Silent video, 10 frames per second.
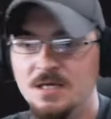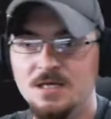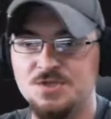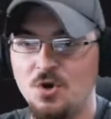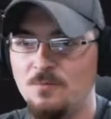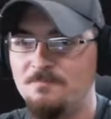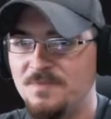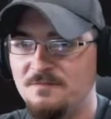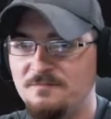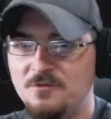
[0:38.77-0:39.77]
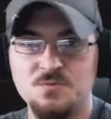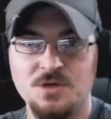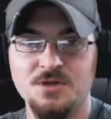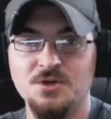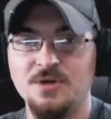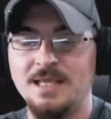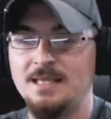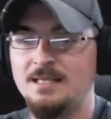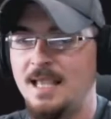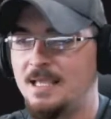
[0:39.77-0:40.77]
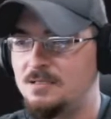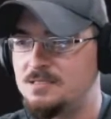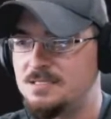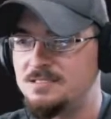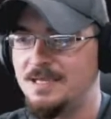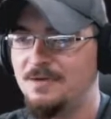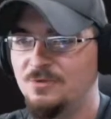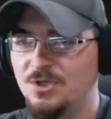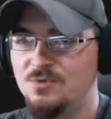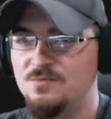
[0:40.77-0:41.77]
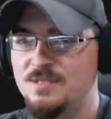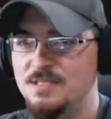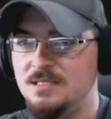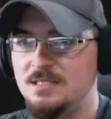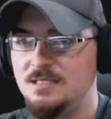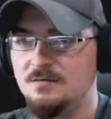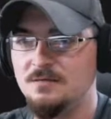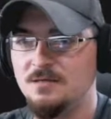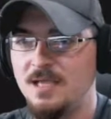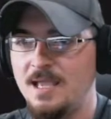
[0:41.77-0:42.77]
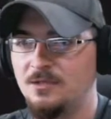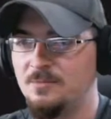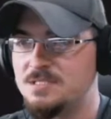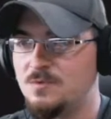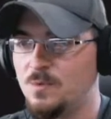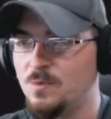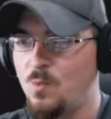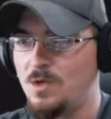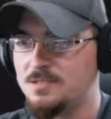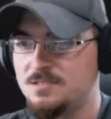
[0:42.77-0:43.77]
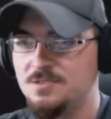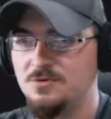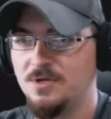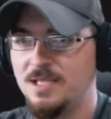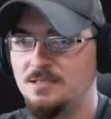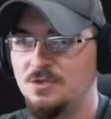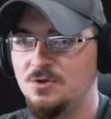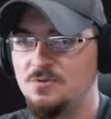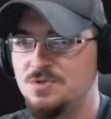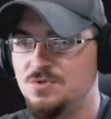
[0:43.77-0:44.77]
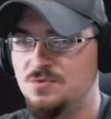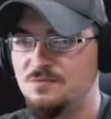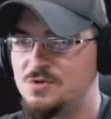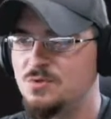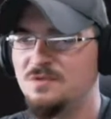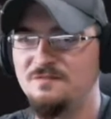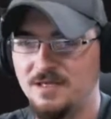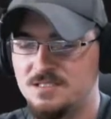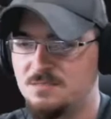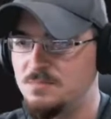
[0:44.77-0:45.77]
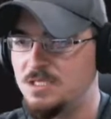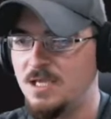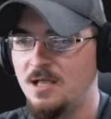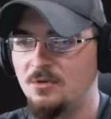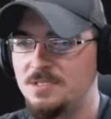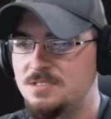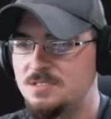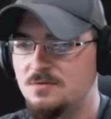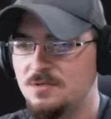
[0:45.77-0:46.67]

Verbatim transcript: So first we're going to go ahead and download the elements that we want. So let's go ahead and go to visual effects and media elements.